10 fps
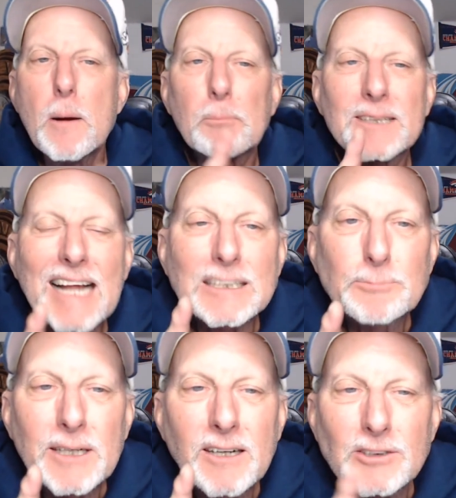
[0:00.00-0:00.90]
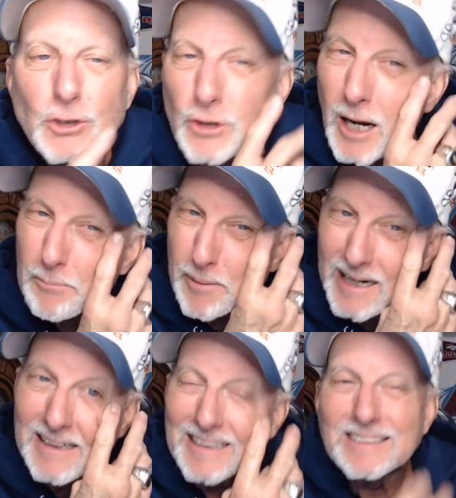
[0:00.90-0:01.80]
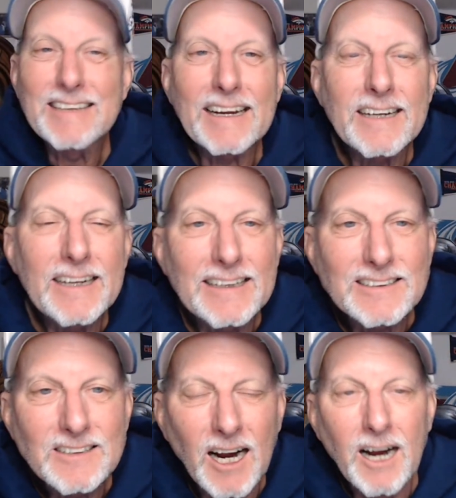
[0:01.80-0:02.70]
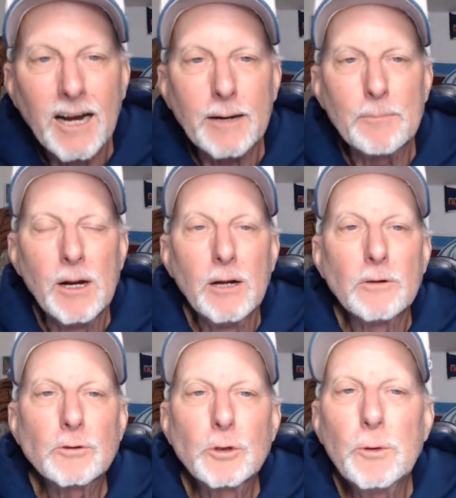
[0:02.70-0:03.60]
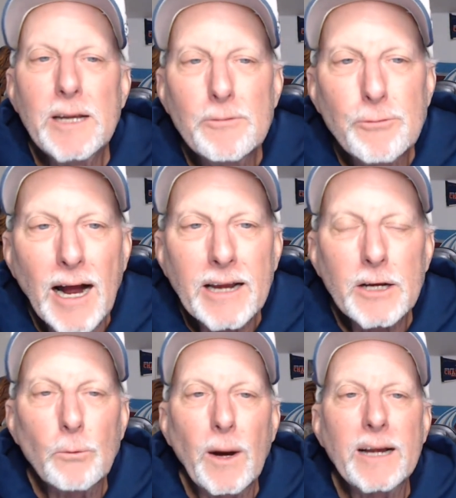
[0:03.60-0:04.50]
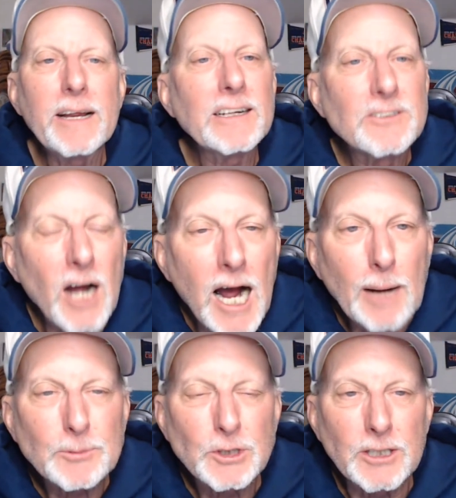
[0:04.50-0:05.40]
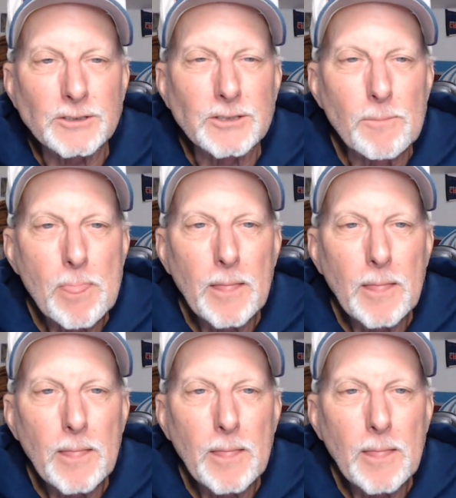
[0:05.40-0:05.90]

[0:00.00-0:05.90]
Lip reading: But that's because Sean Payton is taking his time to evaluate his options